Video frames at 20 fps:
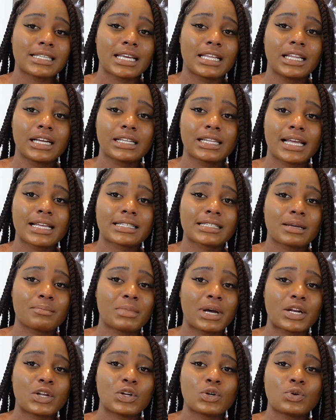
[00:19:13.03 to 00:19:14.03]
It looked like
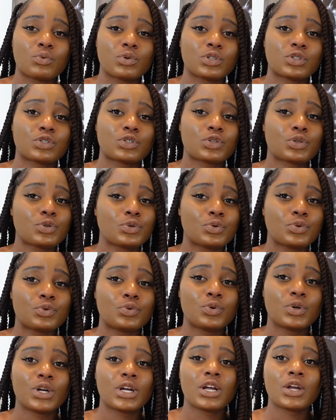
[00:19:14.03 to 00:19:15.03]
somebody who was
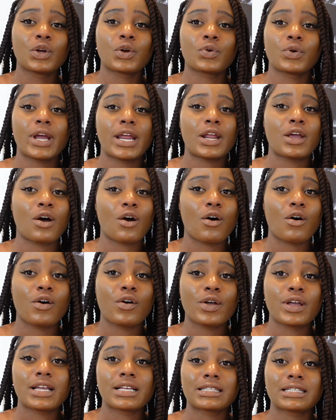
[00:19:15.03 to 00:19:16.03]
too created
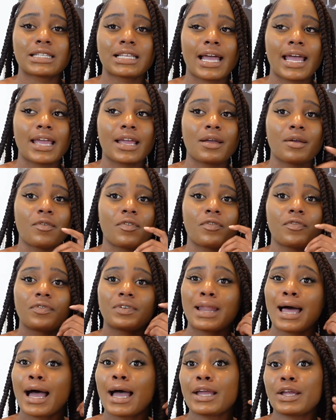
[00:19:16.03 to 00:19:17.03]
all his like
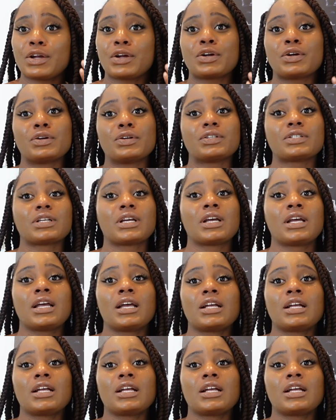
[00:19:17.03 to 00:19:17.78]
flyers,